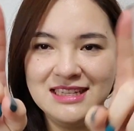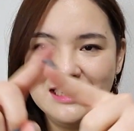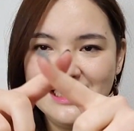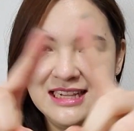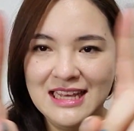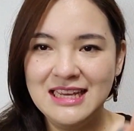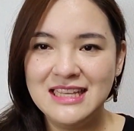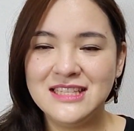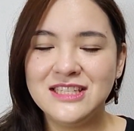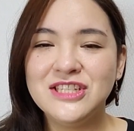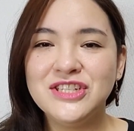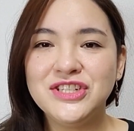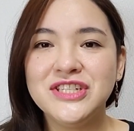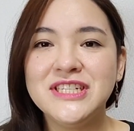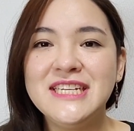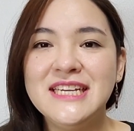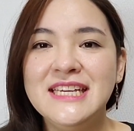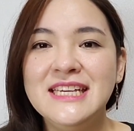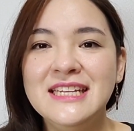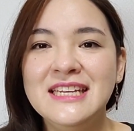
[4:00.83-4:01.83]
like
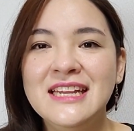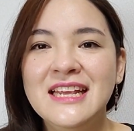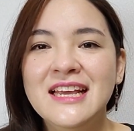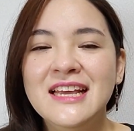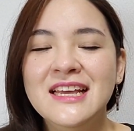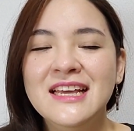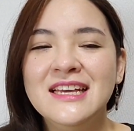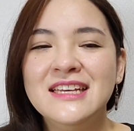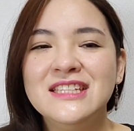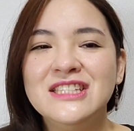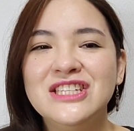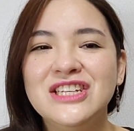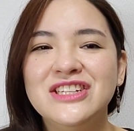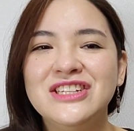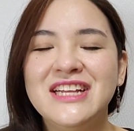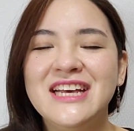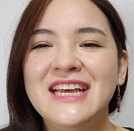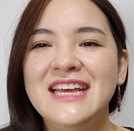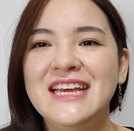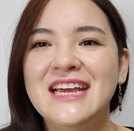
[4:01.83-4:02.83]
screen. So
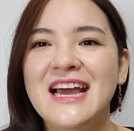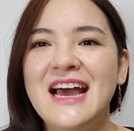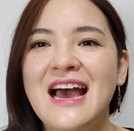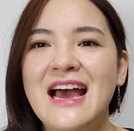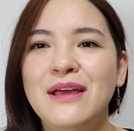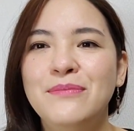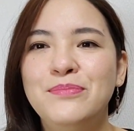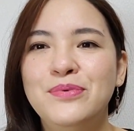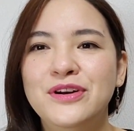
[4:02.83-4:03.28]
like I